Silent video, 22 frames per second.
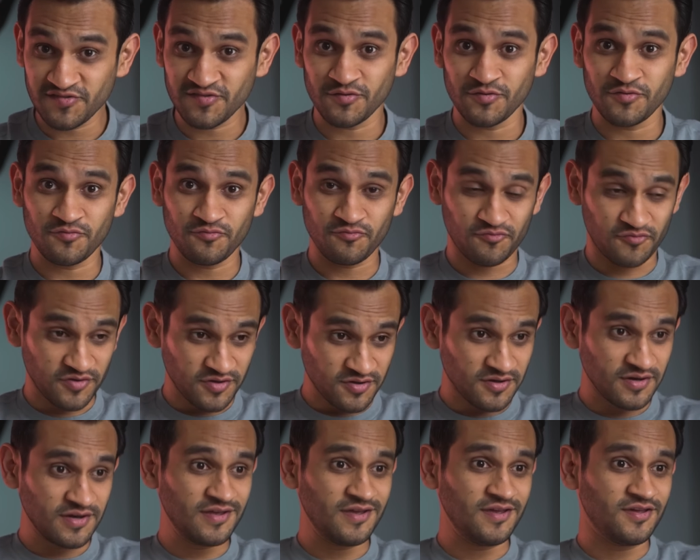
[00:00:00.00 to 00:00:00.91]
so you
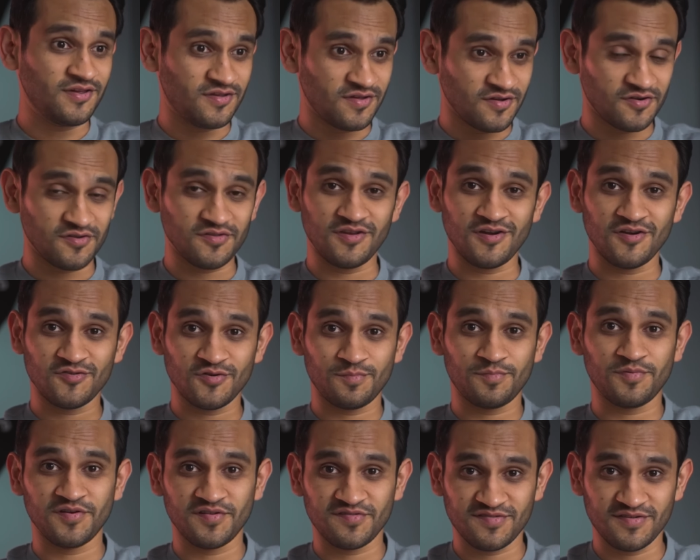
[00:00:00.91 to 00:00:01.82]
really hear the other
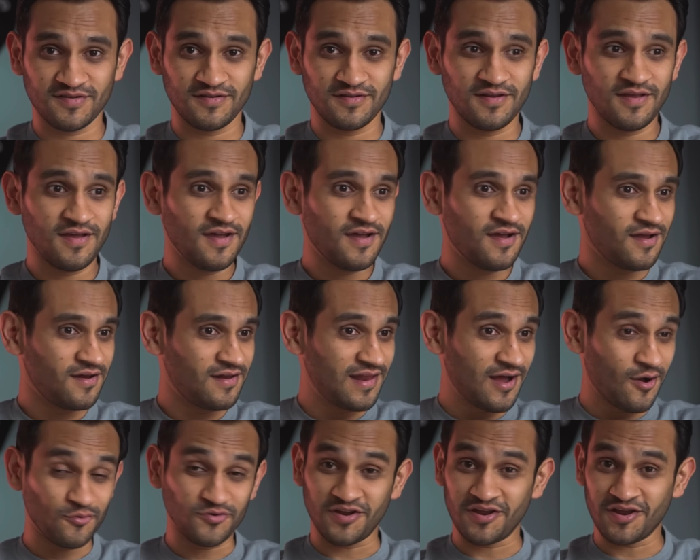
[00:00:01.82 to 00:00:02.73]
person
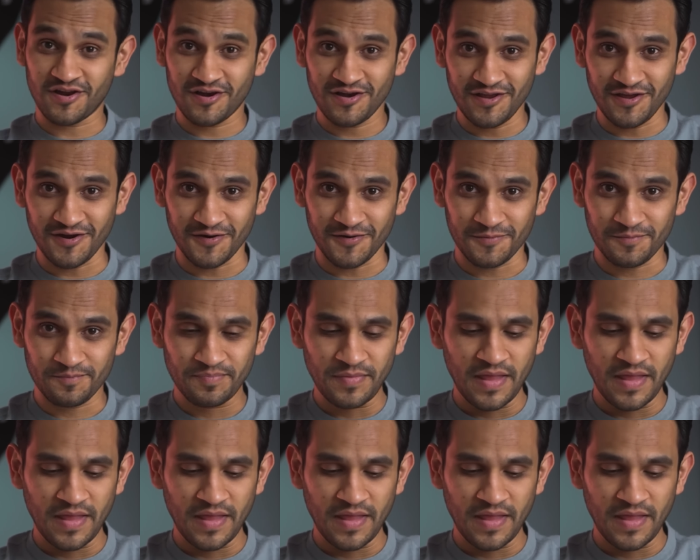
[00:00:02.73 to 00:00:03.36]
loud and clear.